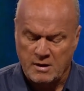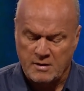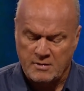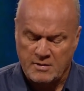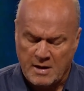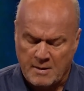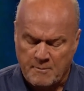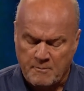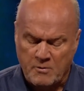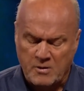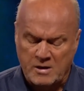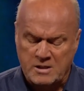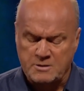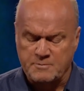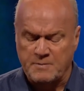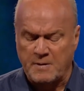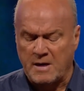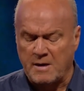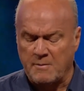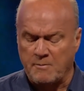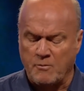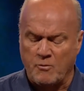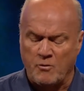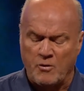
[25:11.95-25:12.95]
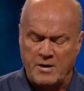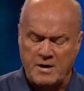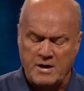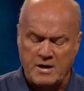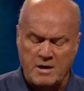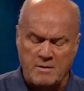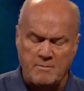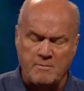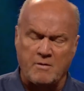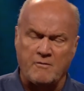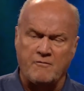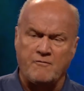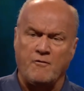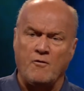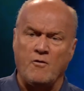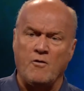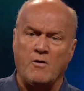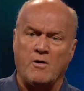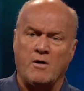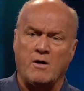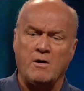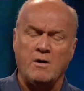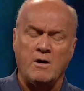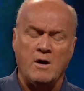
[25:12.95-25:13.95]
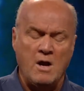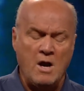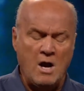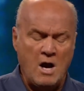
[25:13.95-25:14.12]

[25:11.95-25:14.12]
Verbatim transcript: That brings me to point number 4.